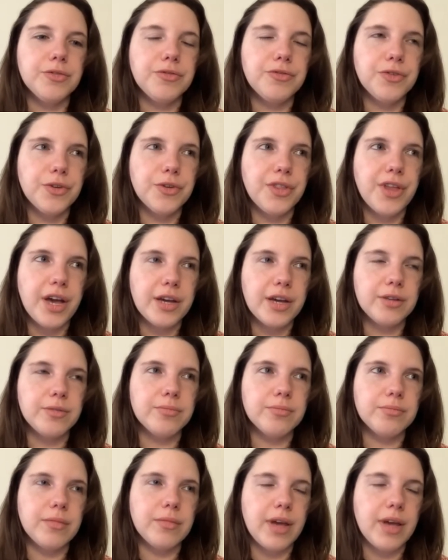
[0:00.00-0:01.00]
for that
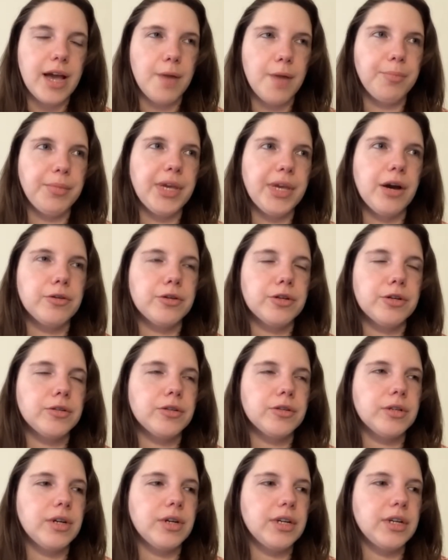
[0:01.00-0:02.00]
happy
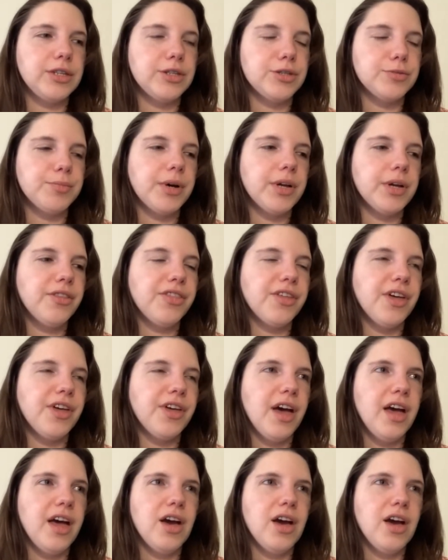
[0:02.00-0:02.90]
hour each month.